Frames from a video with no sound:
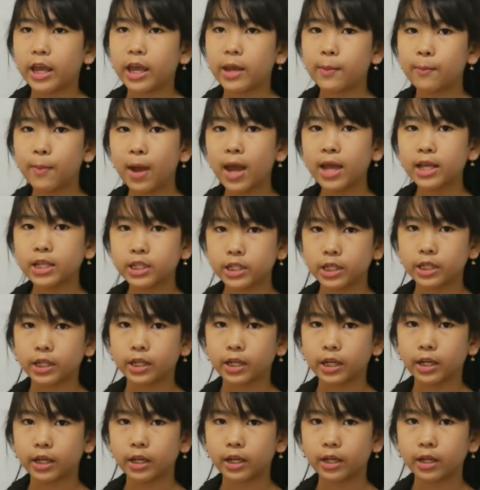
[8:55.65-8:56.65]

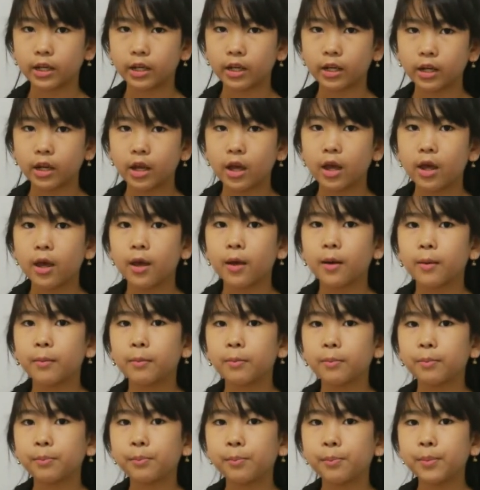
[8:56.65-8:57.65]
Imagine,
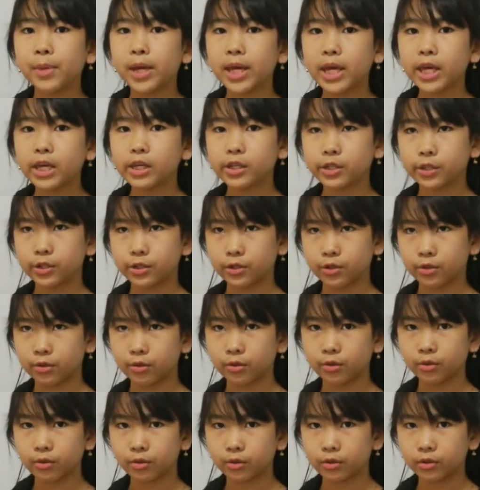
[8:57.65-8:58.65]
me
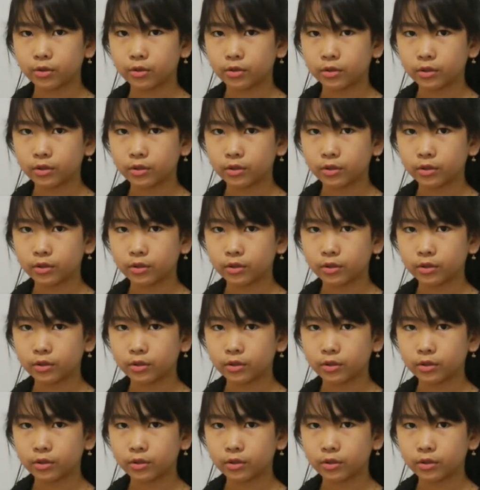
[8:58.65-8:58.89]
should.